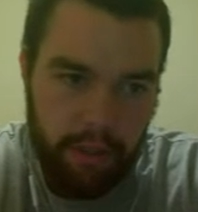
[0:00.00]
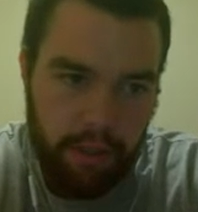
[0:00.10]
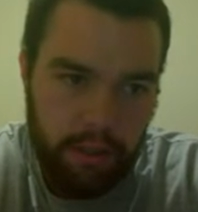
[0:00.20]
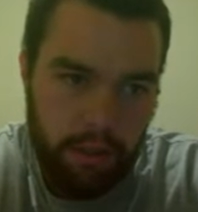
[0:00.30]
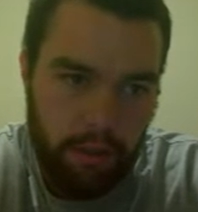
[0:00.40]

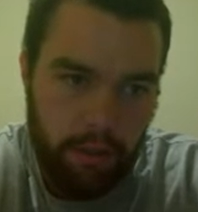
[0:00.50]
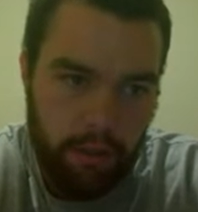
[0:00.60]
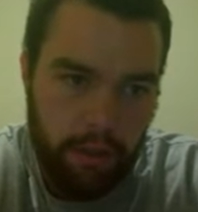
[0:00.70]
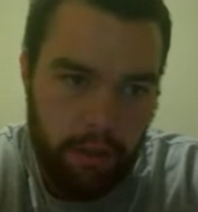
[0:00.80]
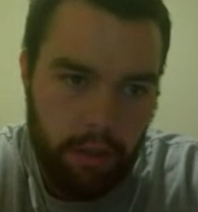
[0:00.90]
So
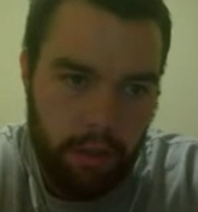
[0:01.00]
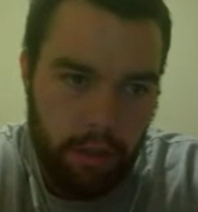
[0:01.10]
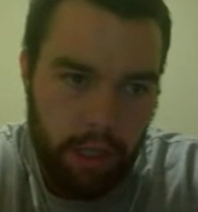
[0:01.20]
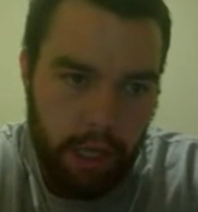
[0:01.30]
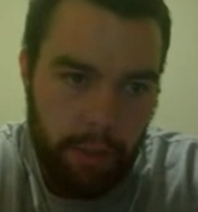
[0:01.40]

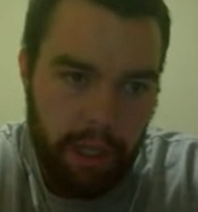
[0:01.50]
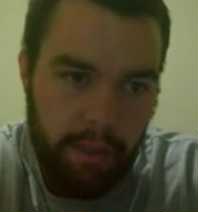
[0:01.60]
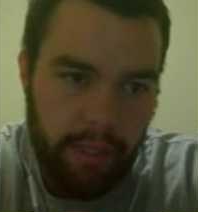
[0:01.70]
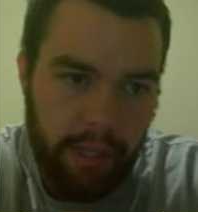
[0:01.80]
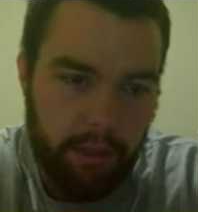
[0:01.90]
I'm going to aim
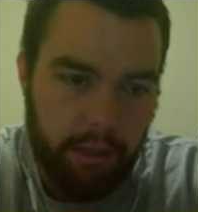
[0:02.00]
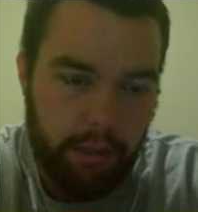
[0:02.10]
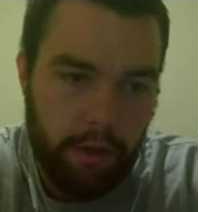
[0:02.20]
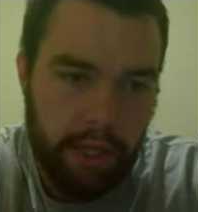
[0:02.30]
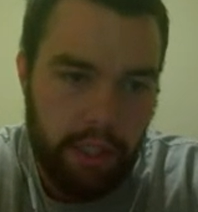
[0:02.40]
this Icicle
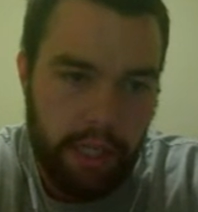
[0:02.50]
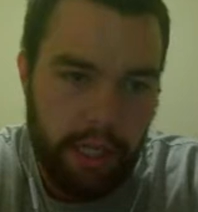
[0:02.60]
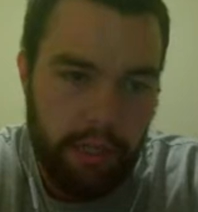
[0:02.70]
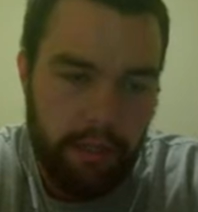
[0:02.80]
Crash at